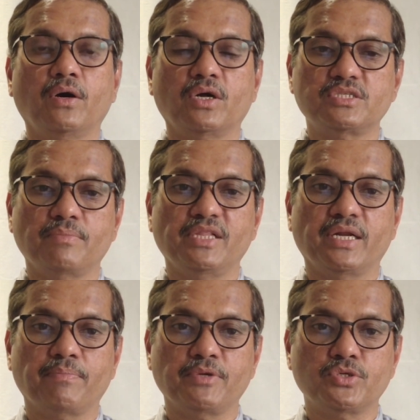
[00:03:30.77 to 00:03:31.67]
or
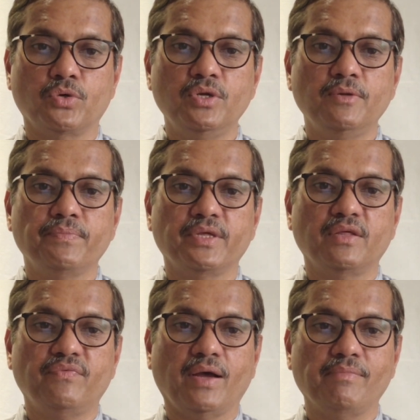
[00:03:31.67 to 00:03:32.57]
similar episode in
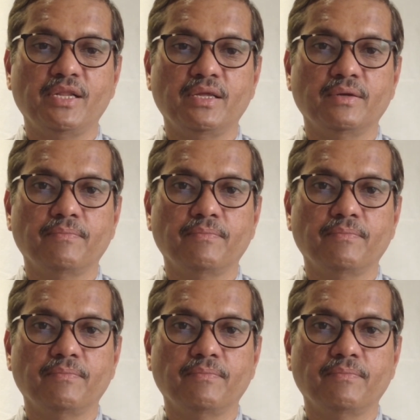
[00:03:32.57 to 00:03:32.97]
the family?